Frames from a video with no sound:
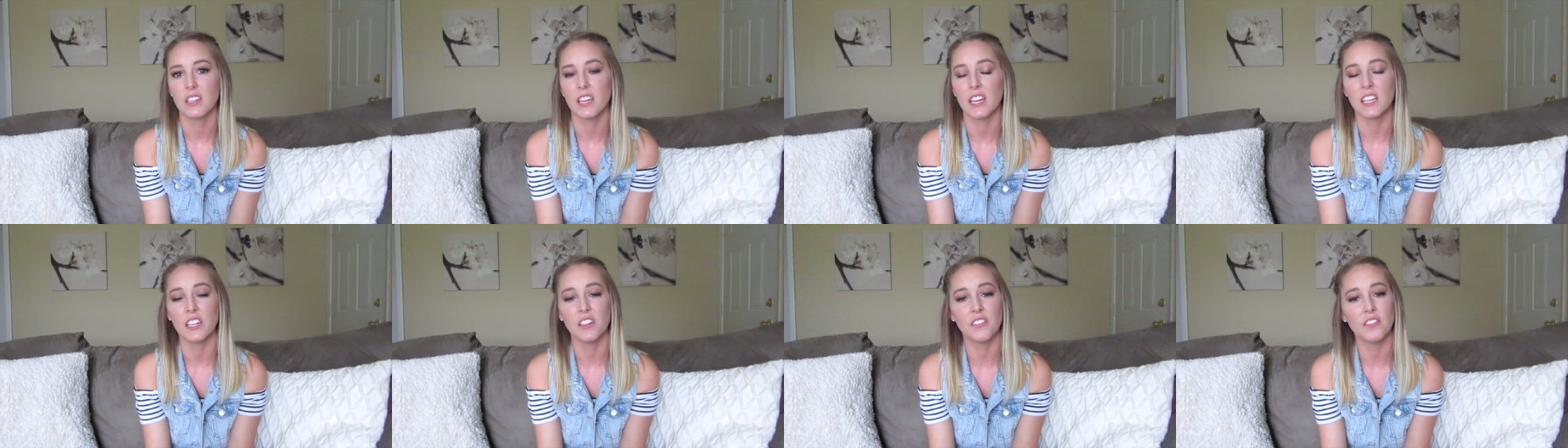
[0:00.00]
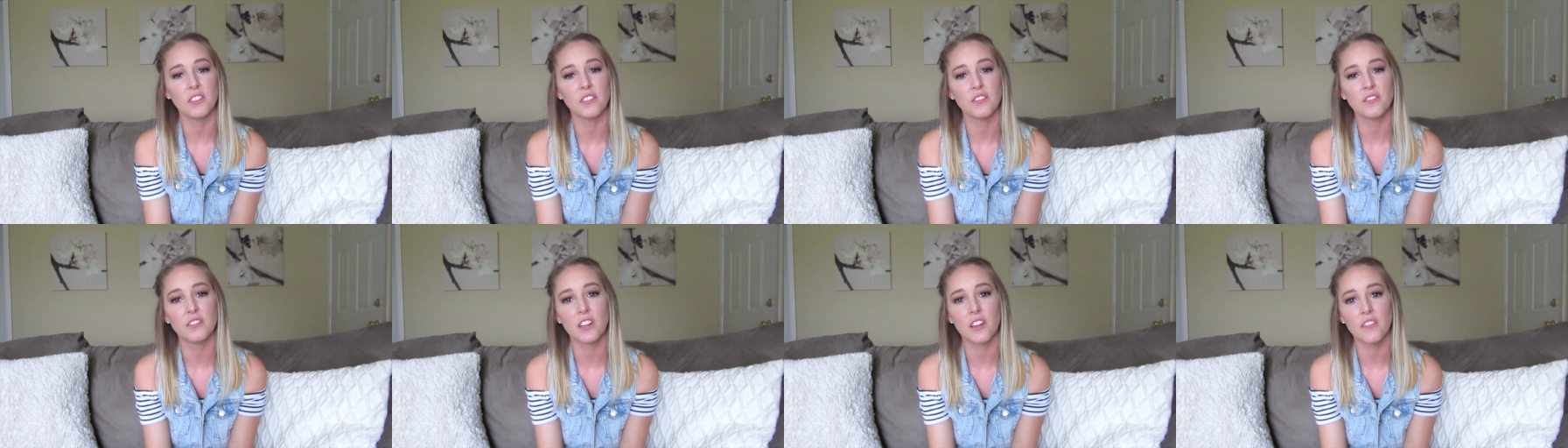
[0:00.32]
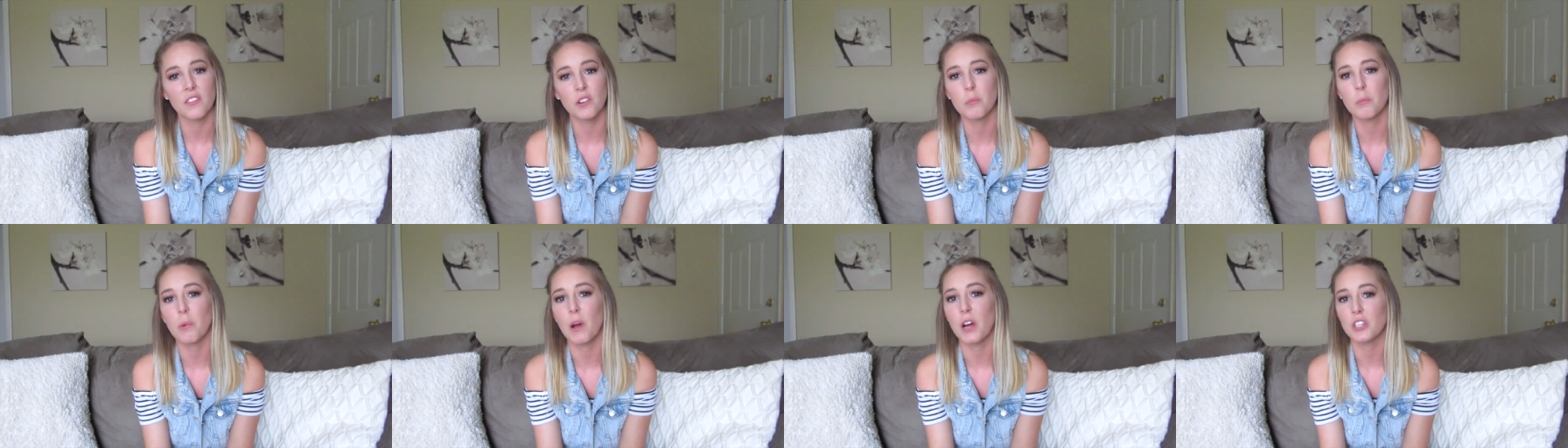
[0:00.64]
And if you've
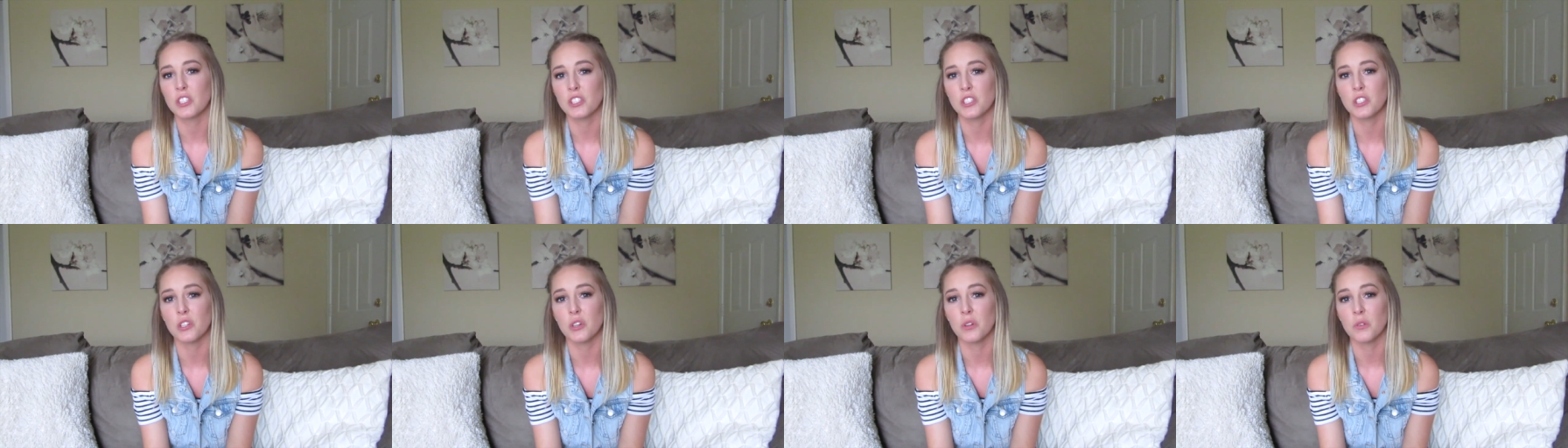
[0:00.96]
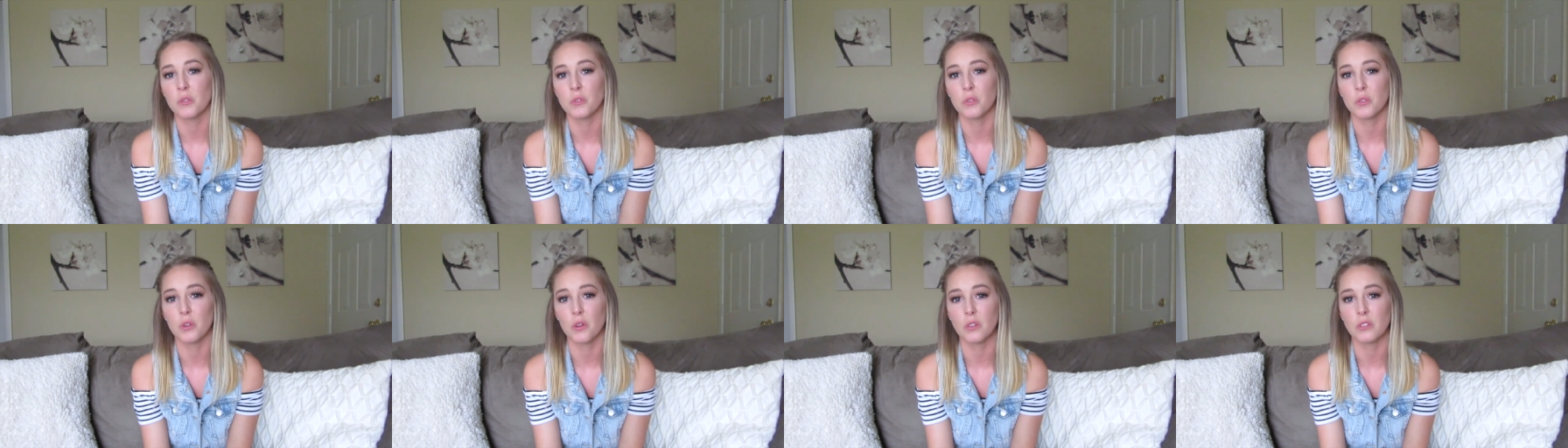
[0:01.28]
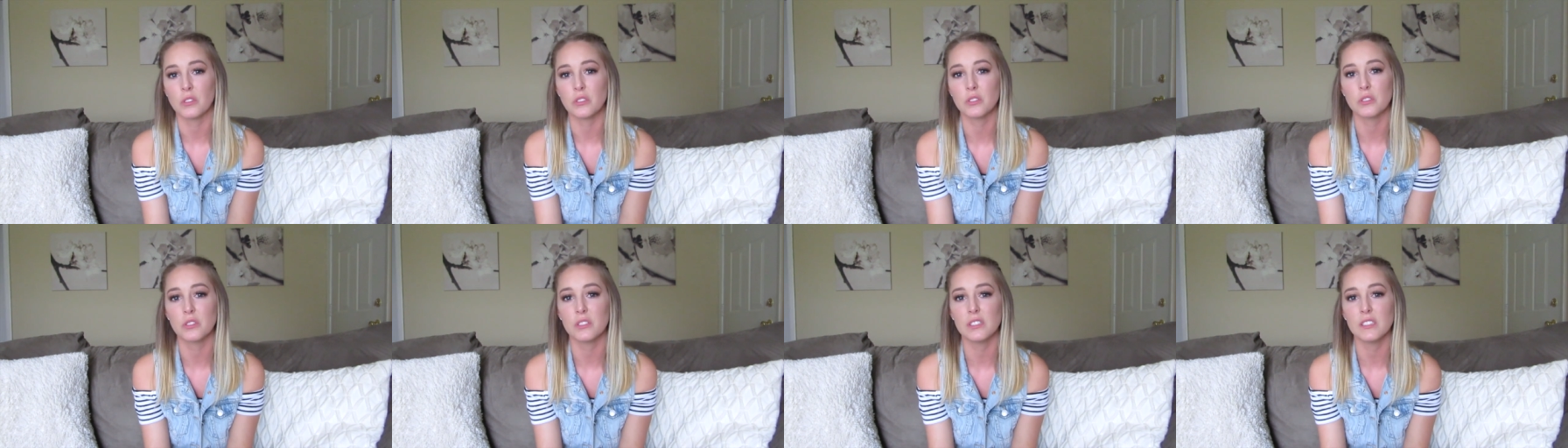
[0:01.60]
never bought your own
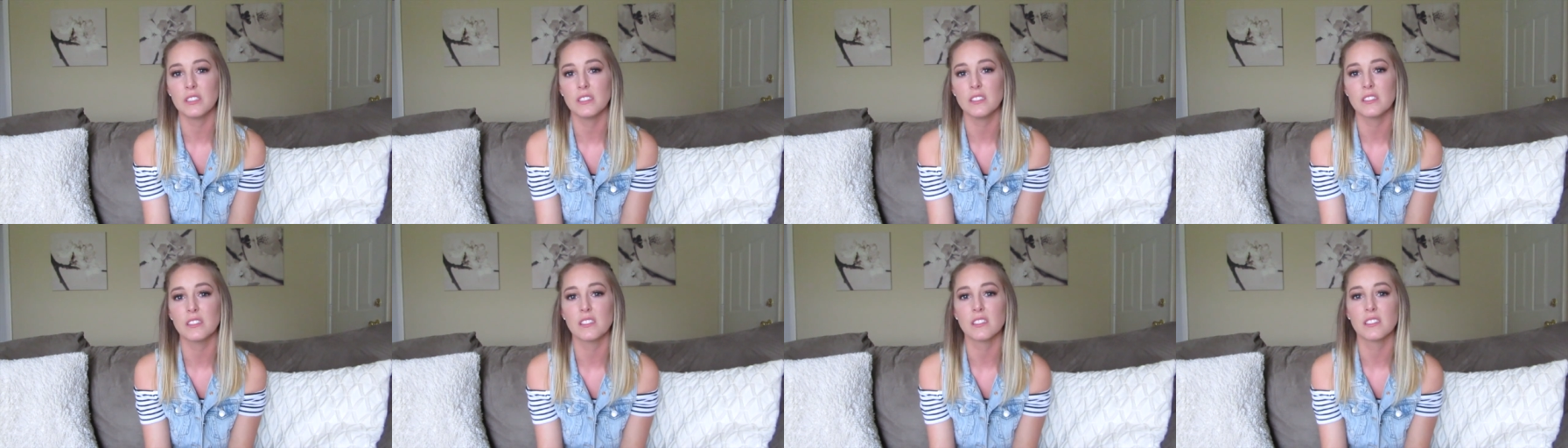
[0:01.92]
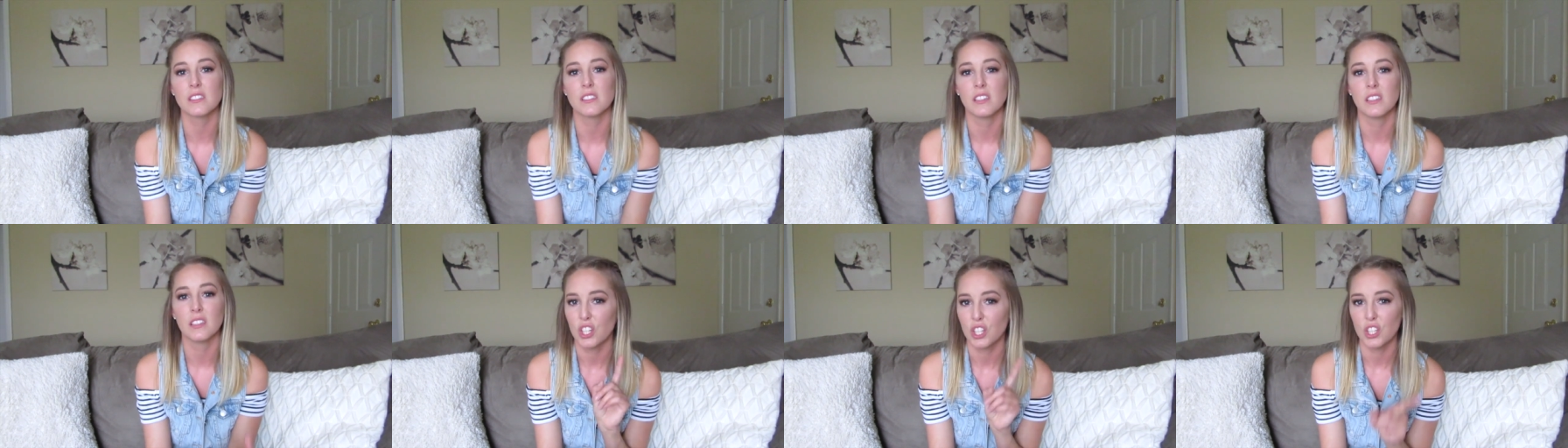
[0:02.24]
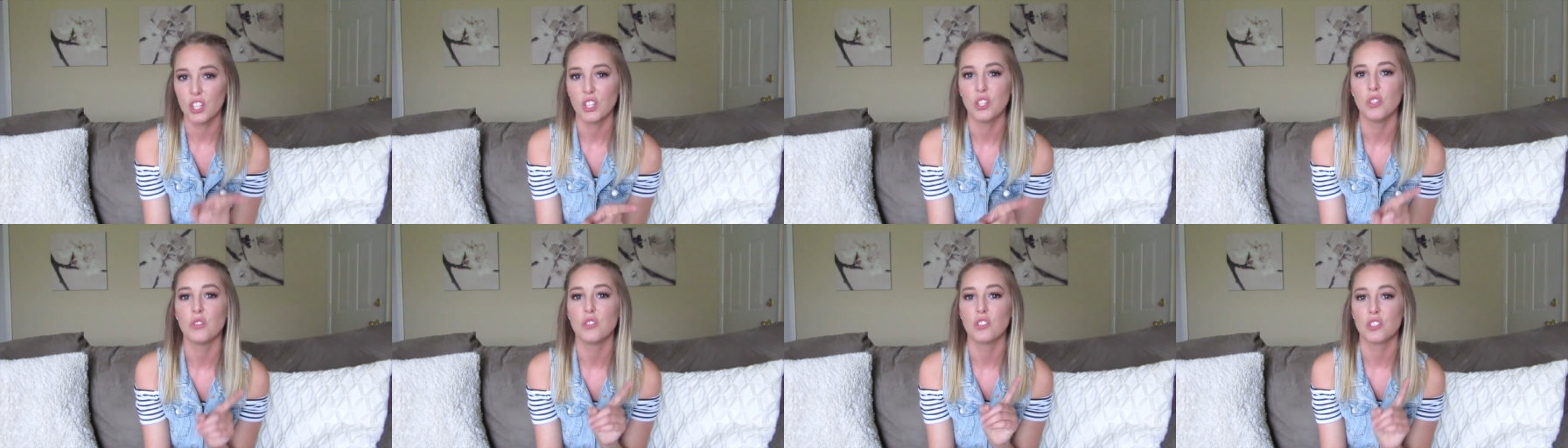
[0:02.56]
groceries,
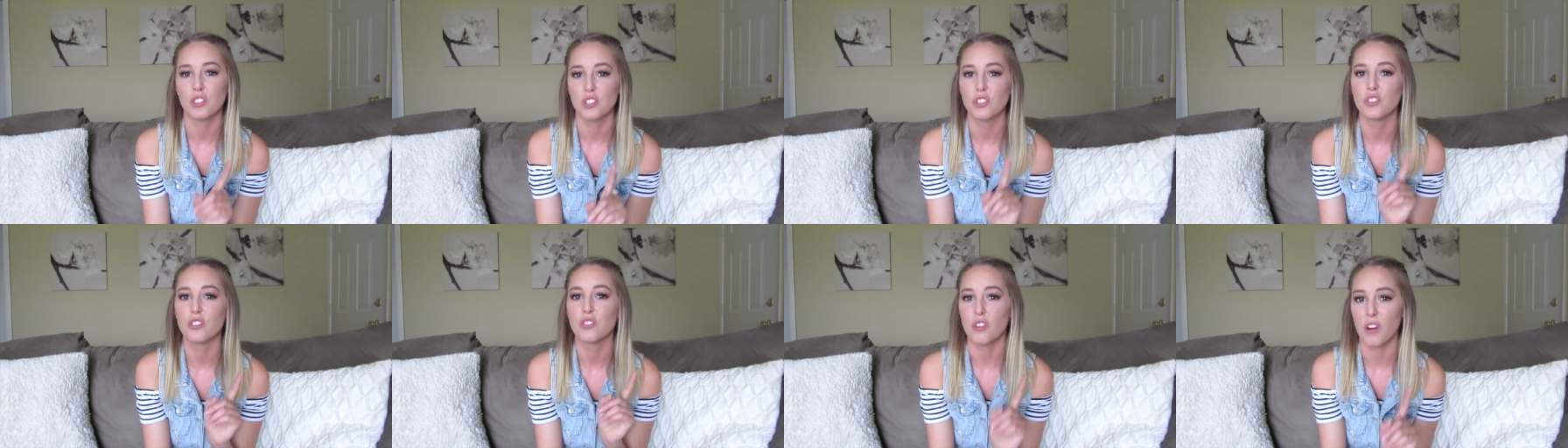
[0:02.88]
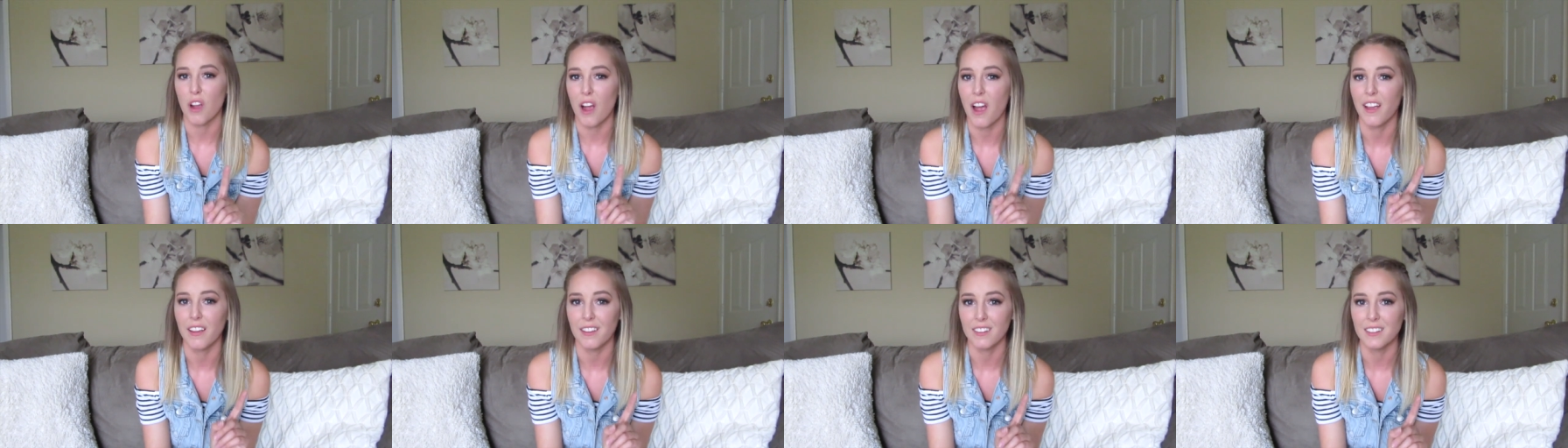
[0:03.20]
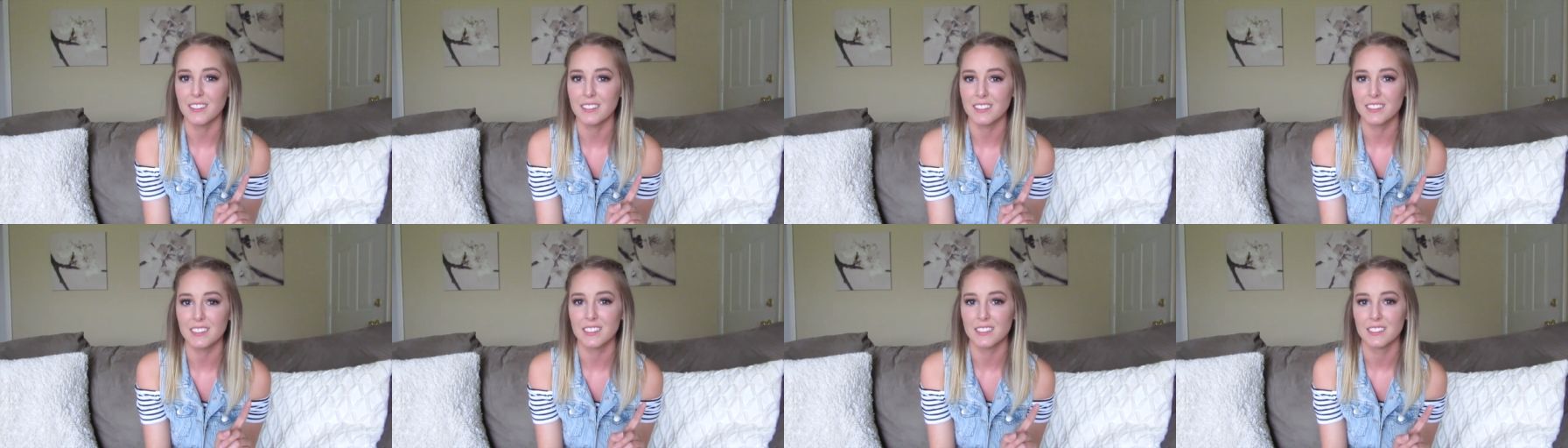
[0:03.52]
you should try
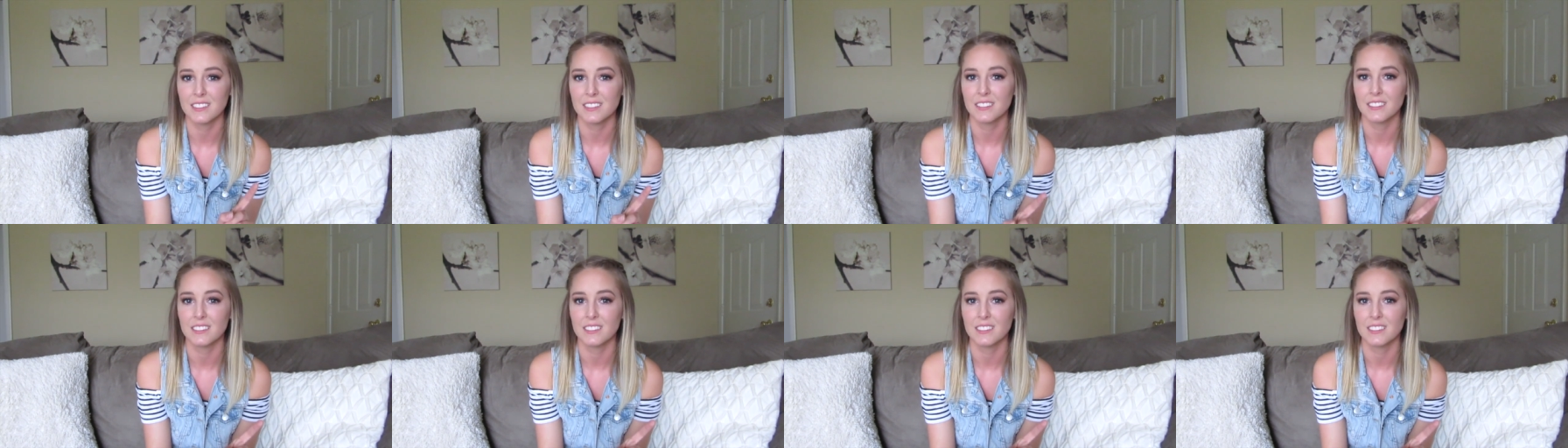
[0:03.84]
it,